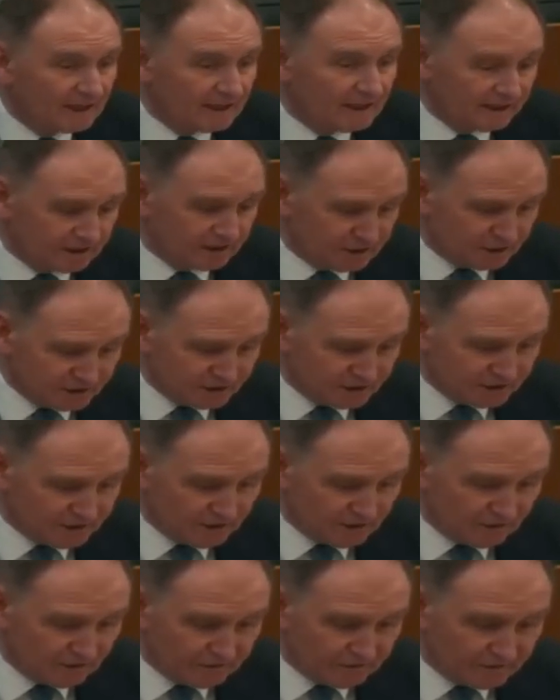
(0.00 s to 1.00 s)
It is also
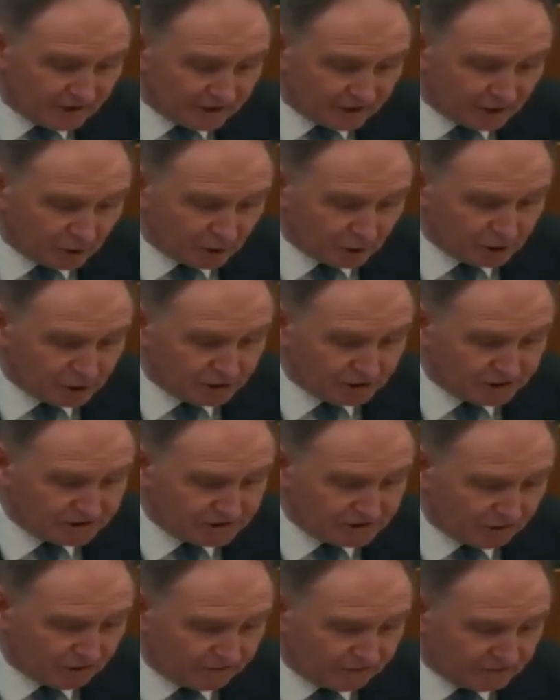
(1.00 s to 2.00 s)
very conscious
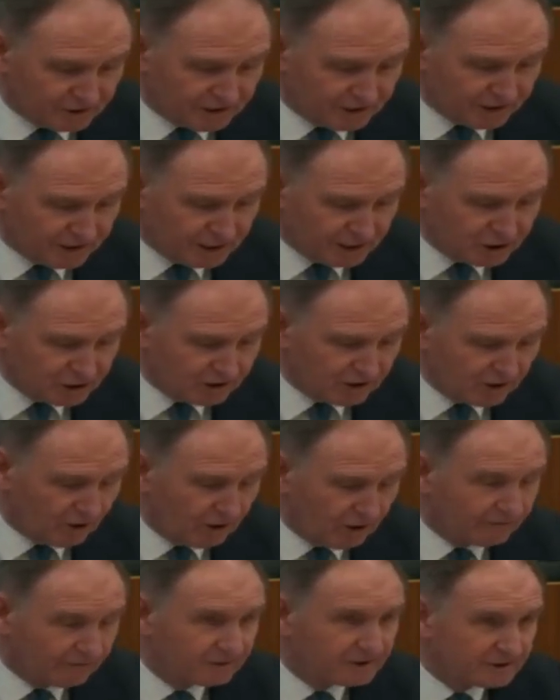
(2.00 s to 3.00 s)
of the danger
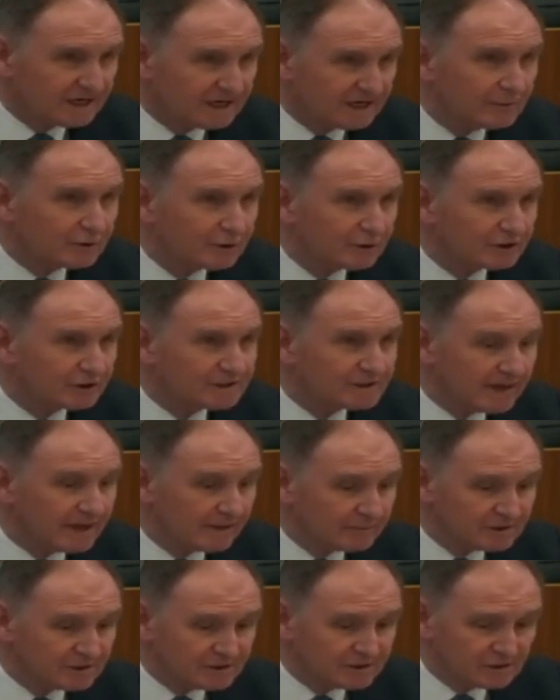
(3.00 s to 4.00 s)
of deliberate
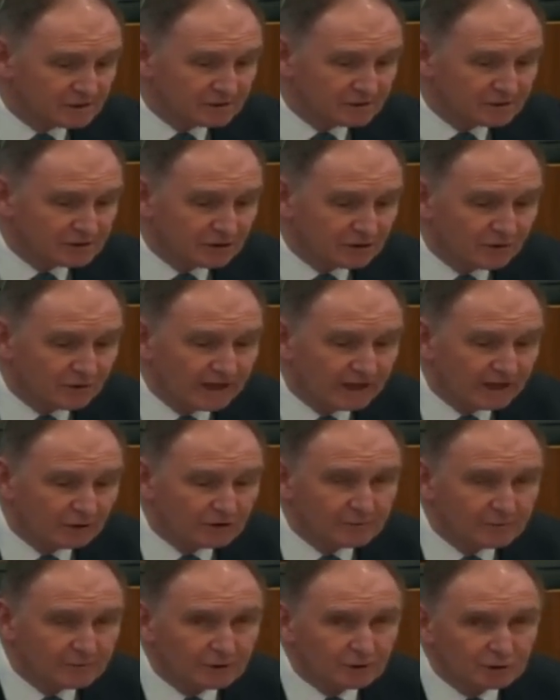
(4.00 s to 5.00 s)
attempts to derail
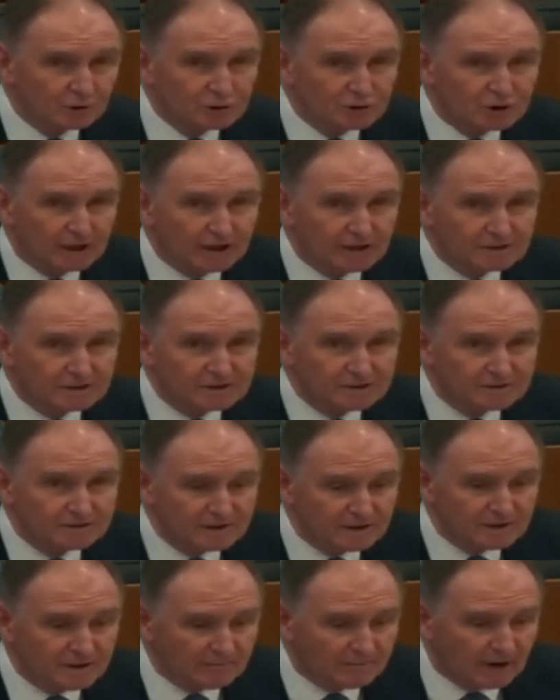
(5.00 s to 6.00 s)
criminal trials
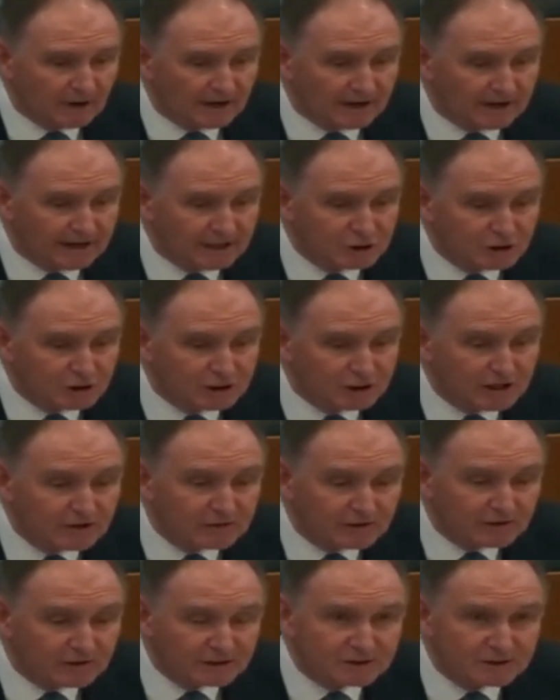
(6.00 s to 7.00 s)
by
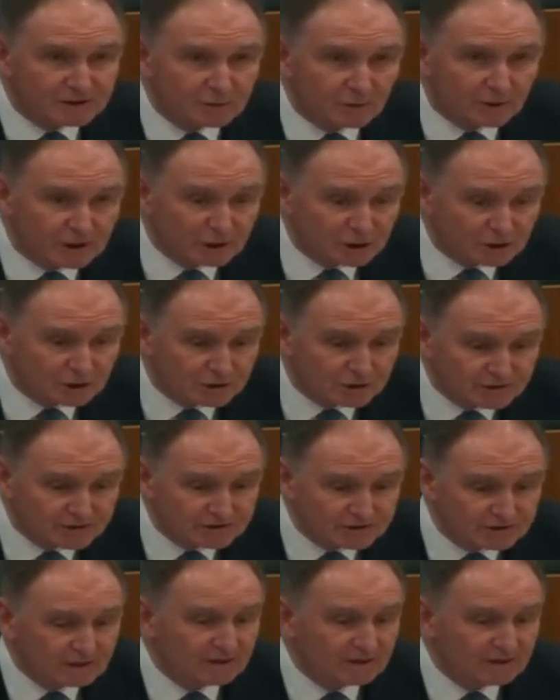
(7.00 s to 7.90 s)
engineering situations